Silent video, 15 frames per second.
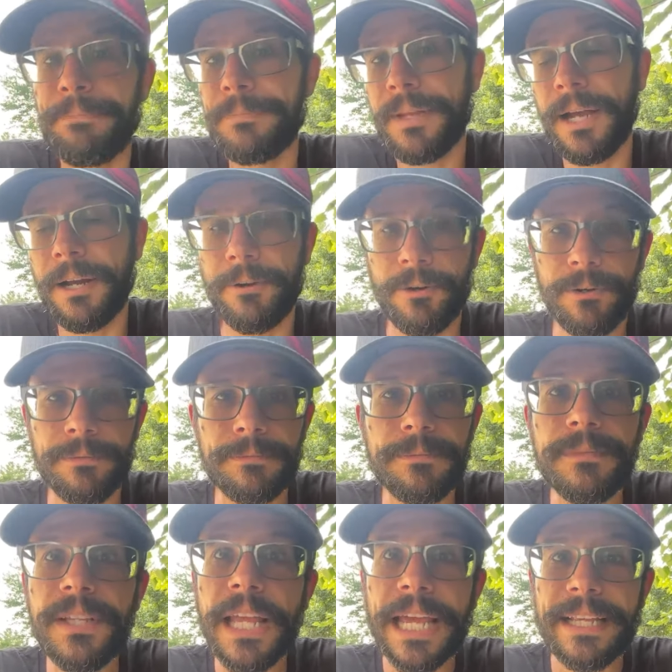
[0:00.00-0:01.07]
I don't know.
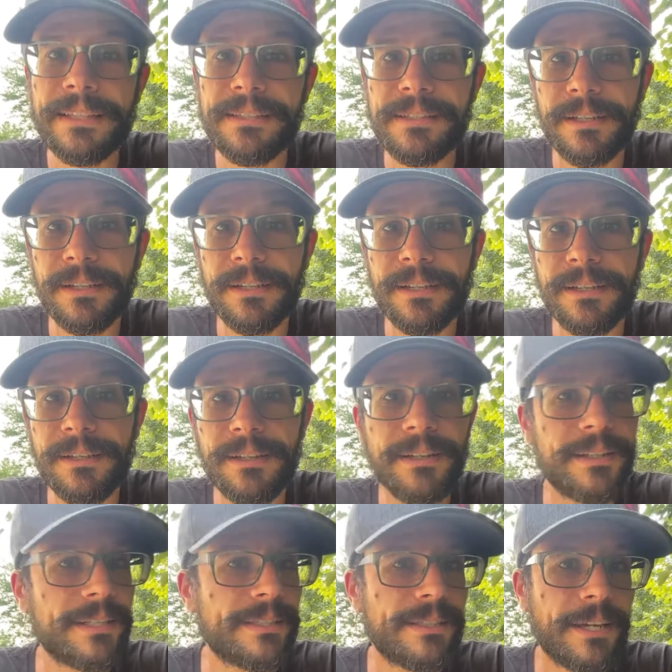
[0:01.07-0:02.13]
It
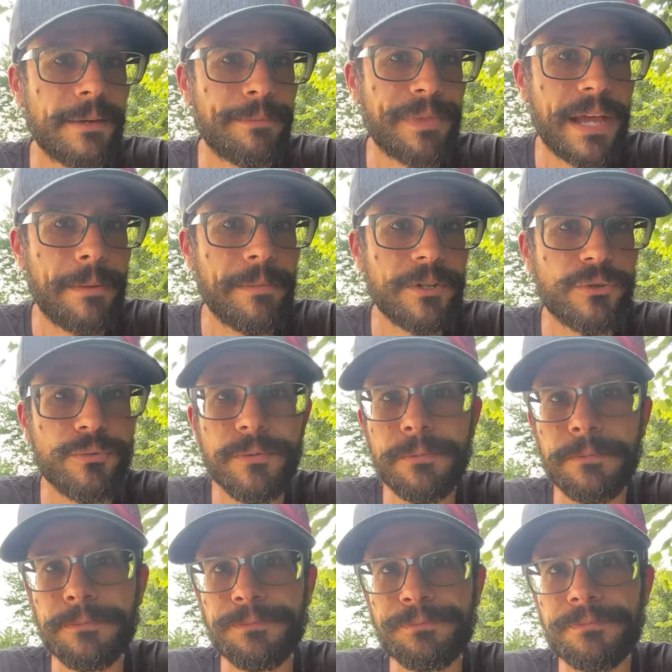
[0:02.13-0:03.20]
doesn't take up that much
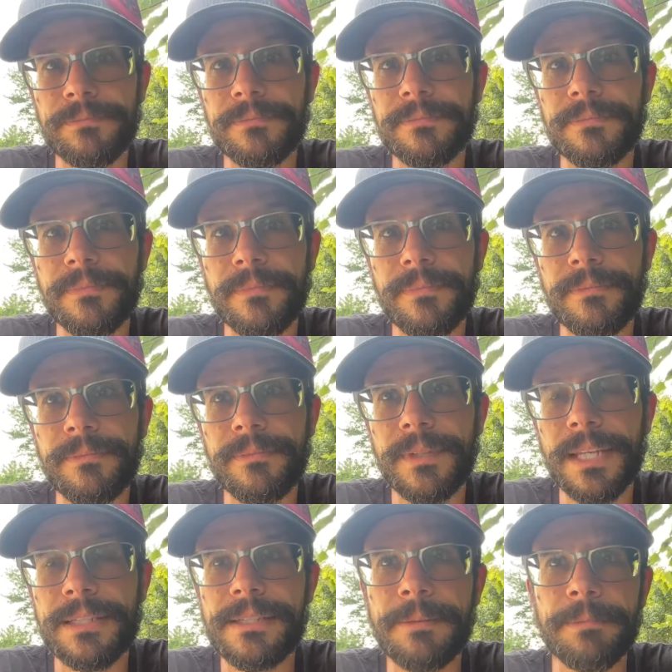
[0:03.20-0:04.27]
room.
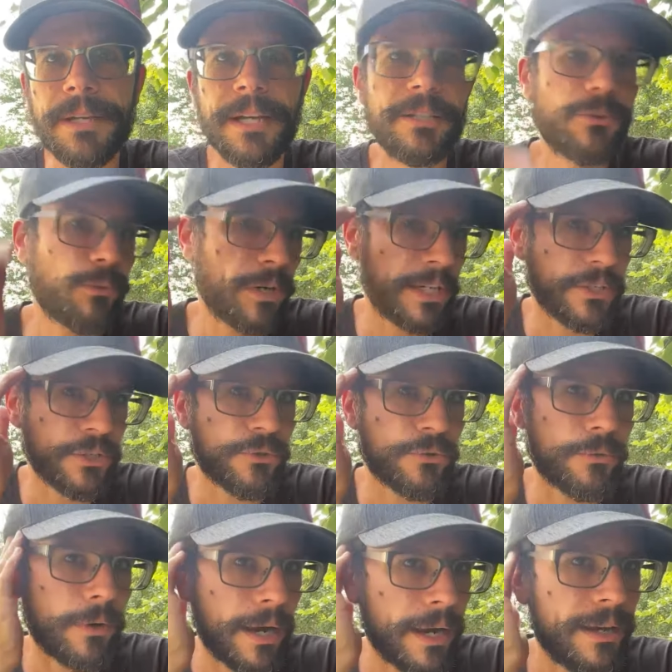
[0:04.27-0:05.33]
It's something I just wanted to
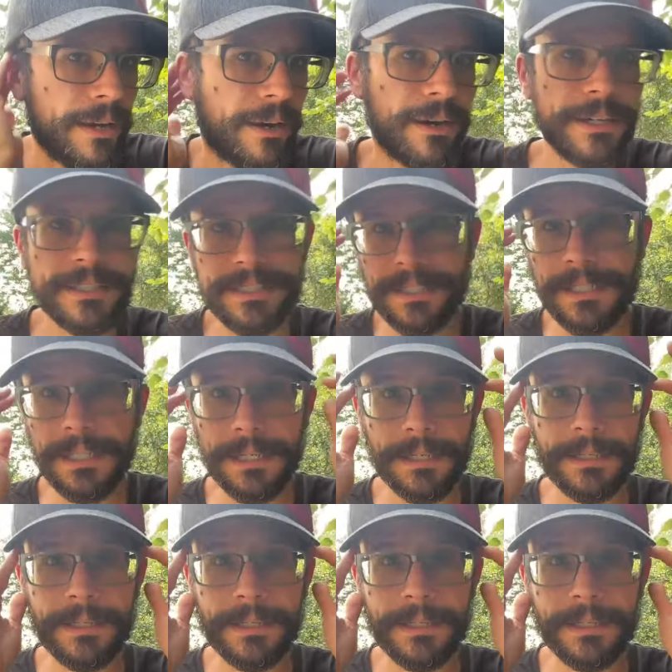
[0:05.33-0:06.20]
try, honestly.